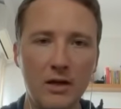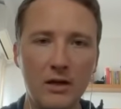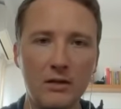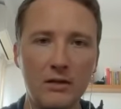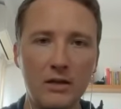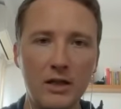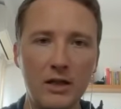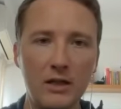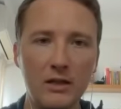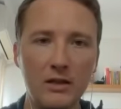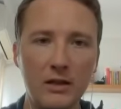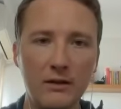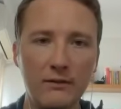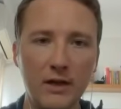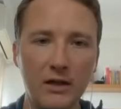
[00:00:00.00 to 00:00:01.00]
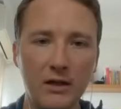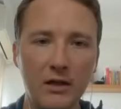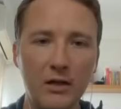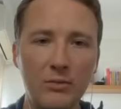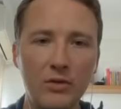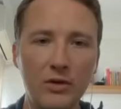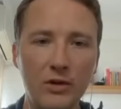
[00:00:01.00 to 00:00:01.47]
Today, I've got a
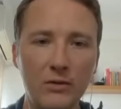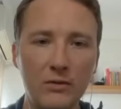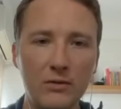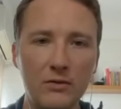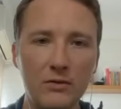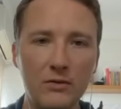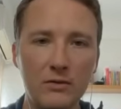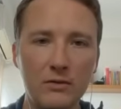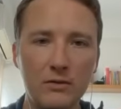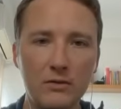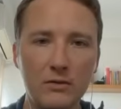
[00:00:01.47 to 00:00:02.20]
couple notes.